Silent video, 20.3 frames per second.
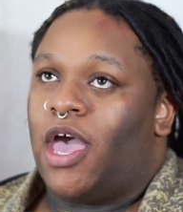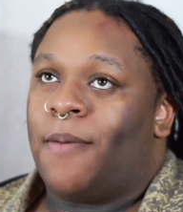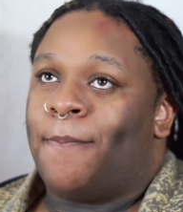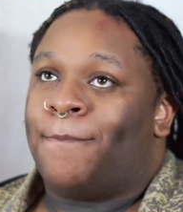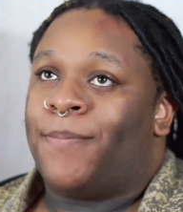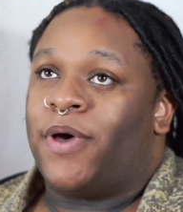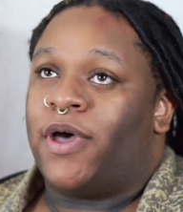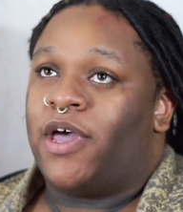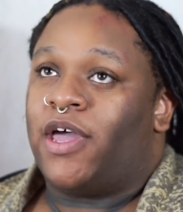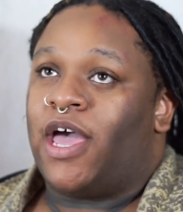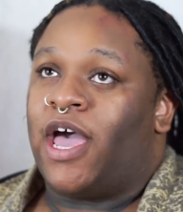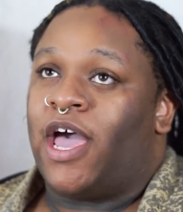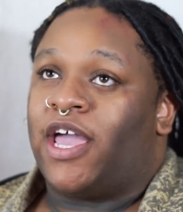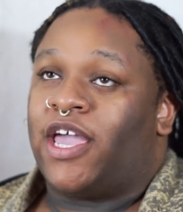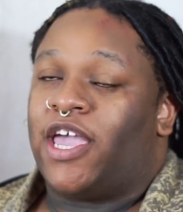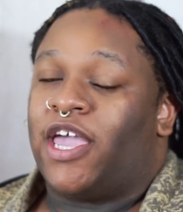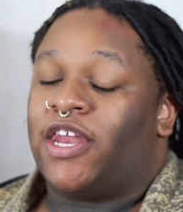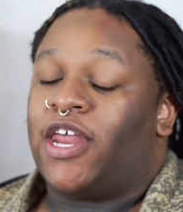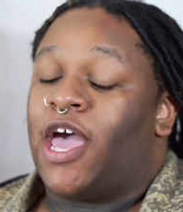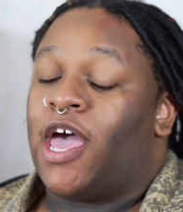But I
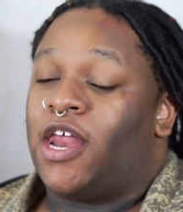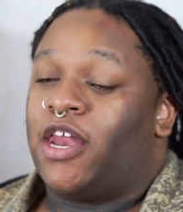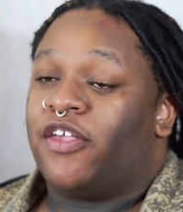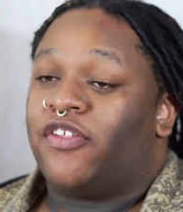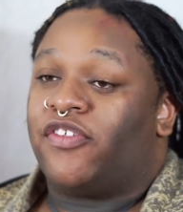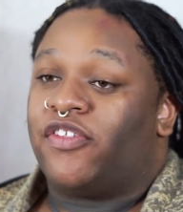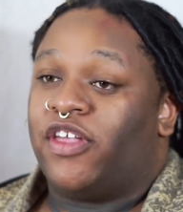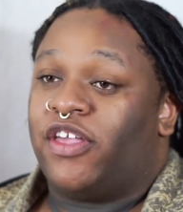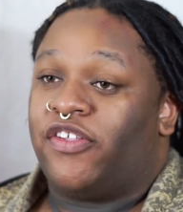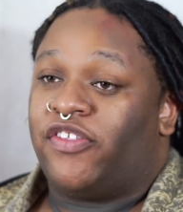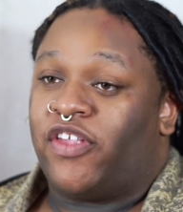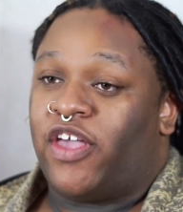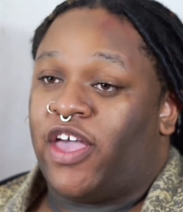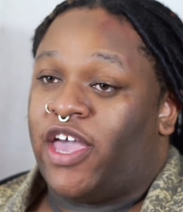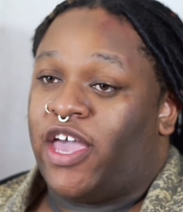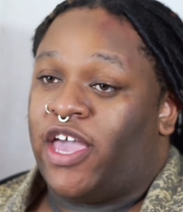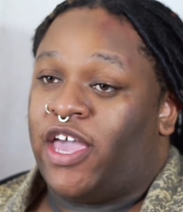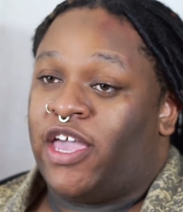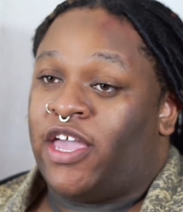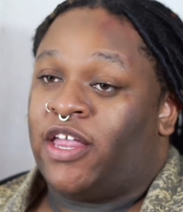can honestly
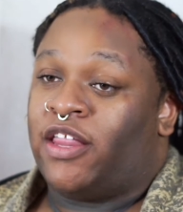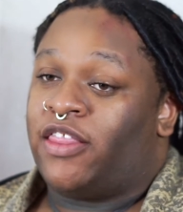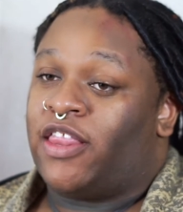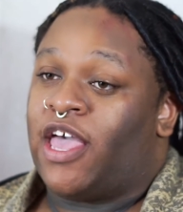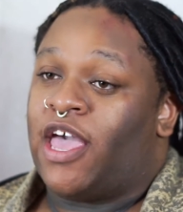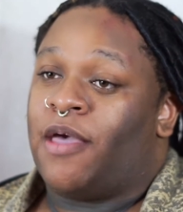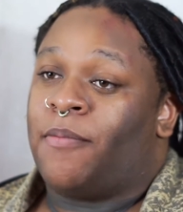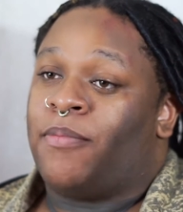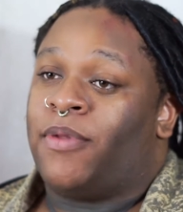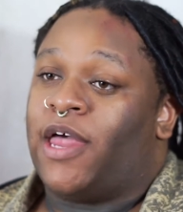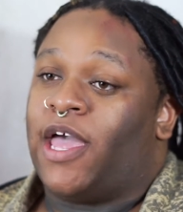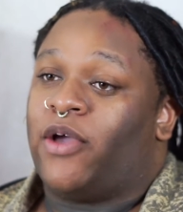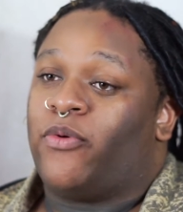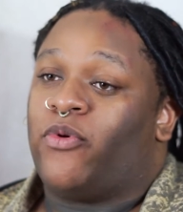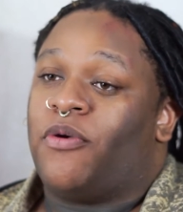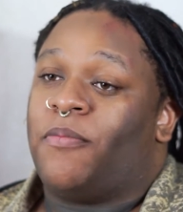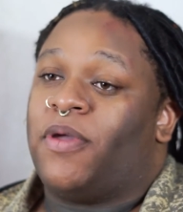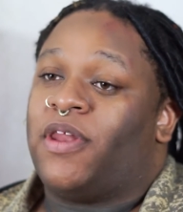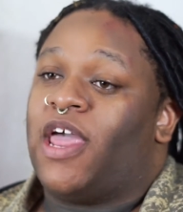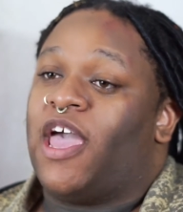say that black
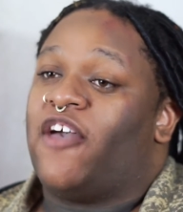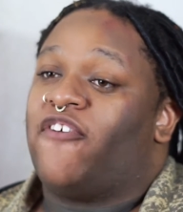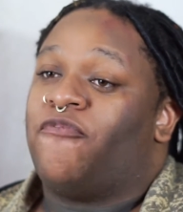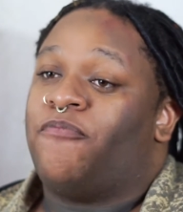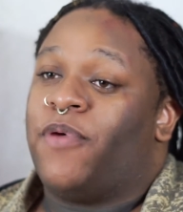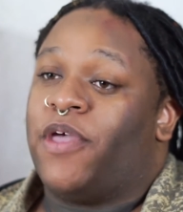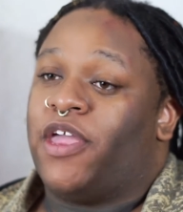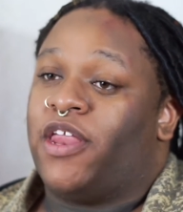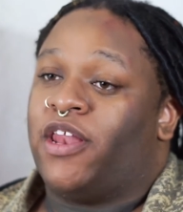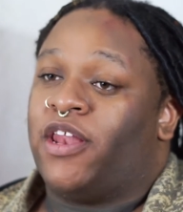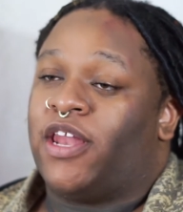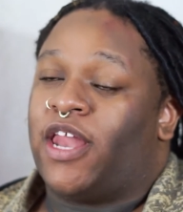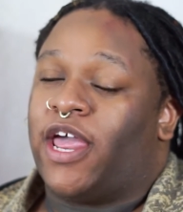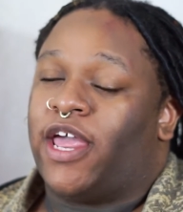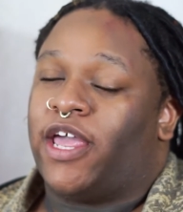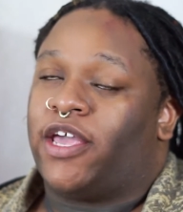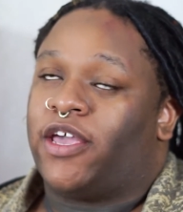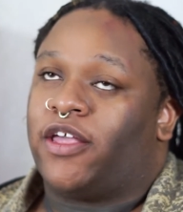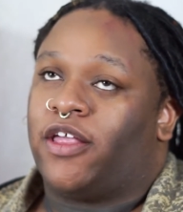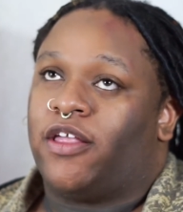women have been
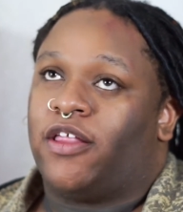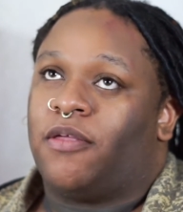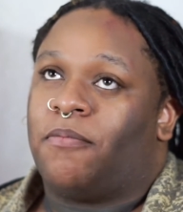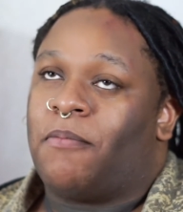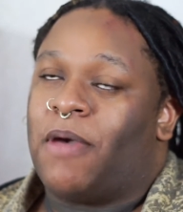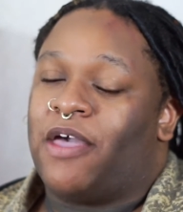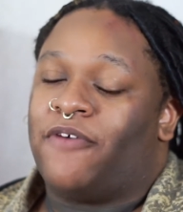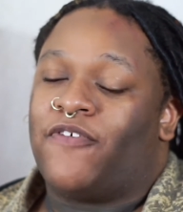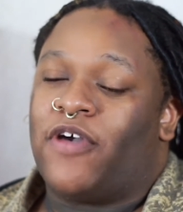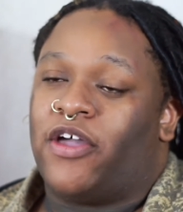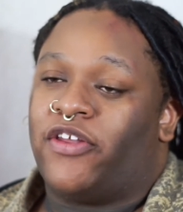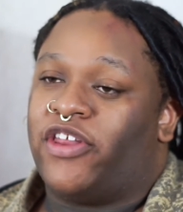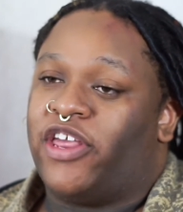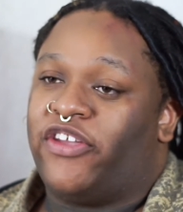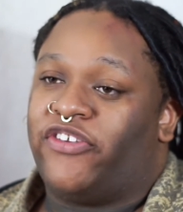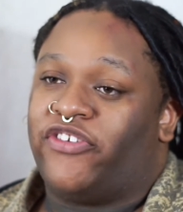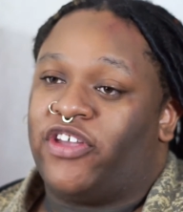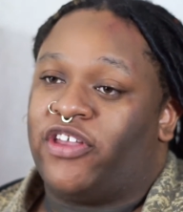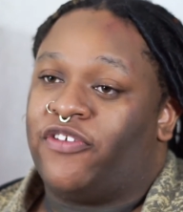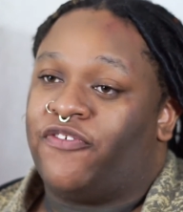like my
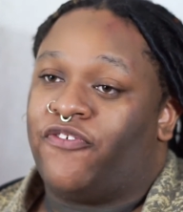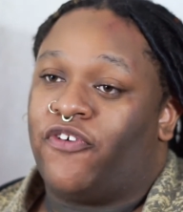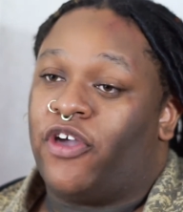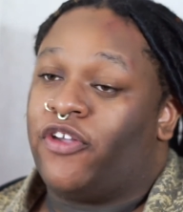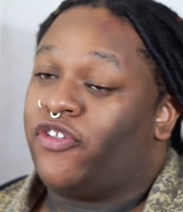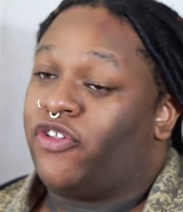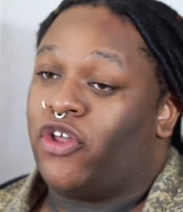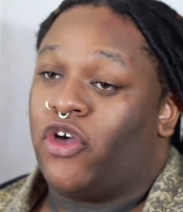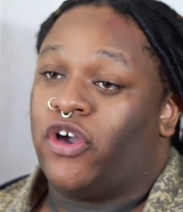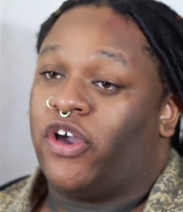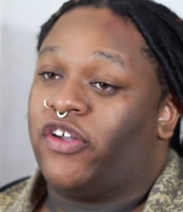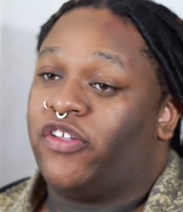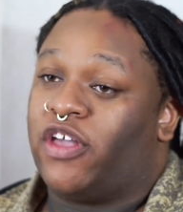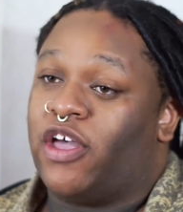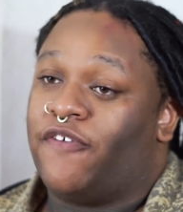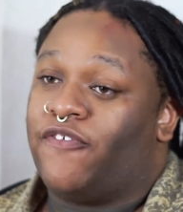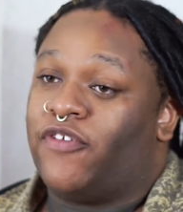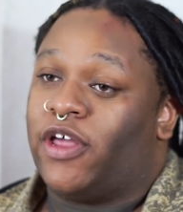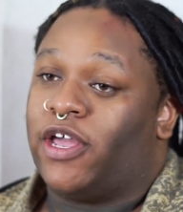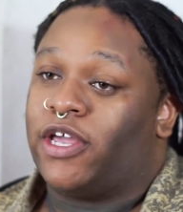foundation for as long as
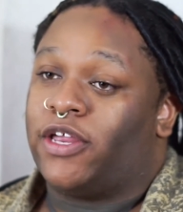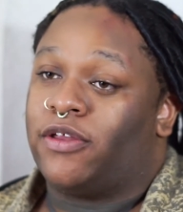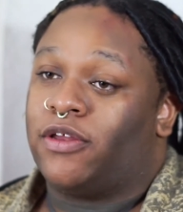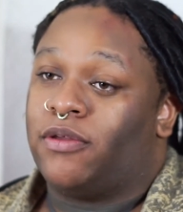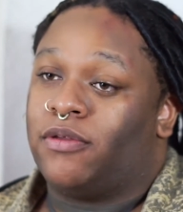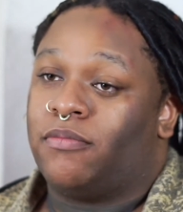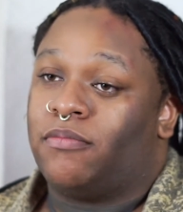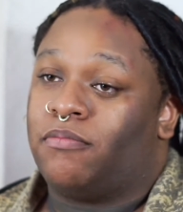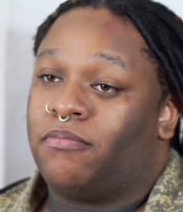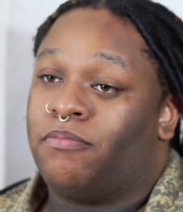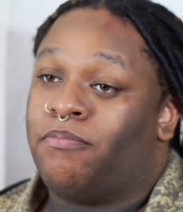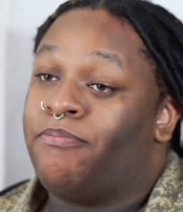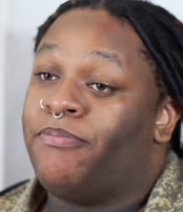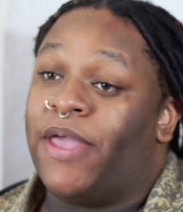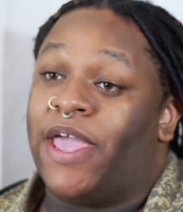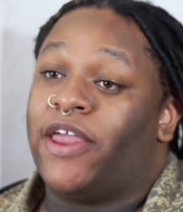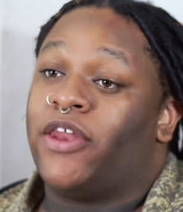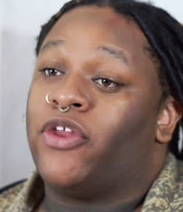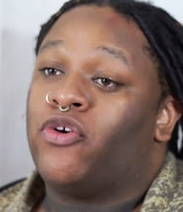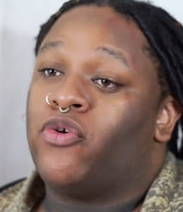I've like
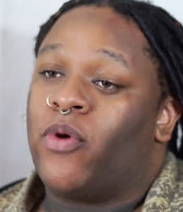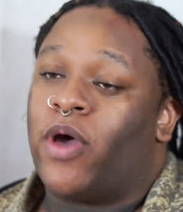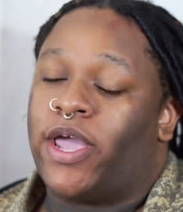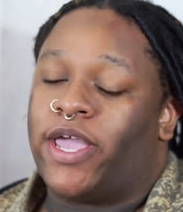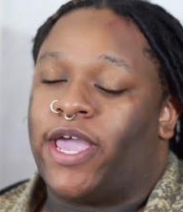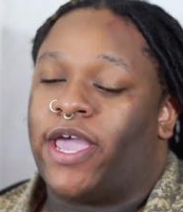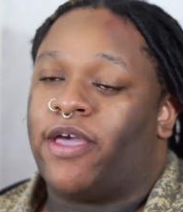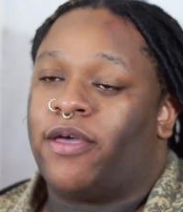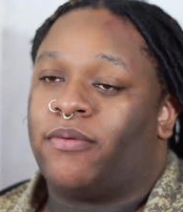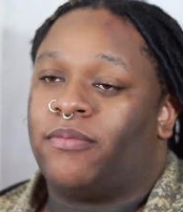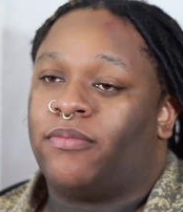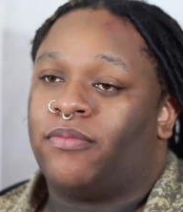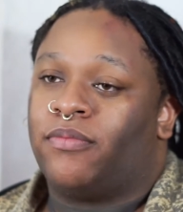been who I am